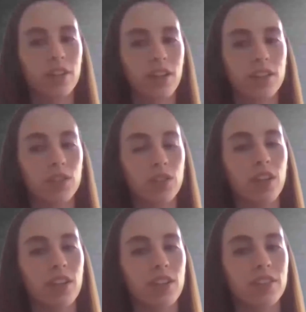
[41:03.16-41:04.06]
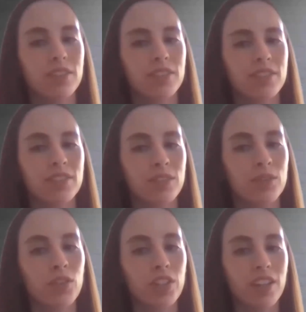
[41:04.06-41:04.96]
I do not
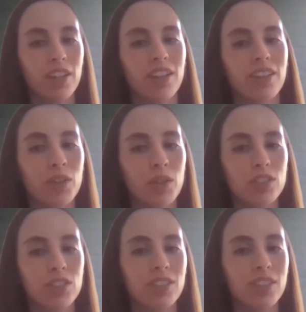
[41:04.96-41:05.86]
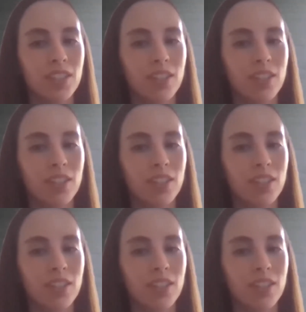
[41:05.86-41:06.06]
fully get the question.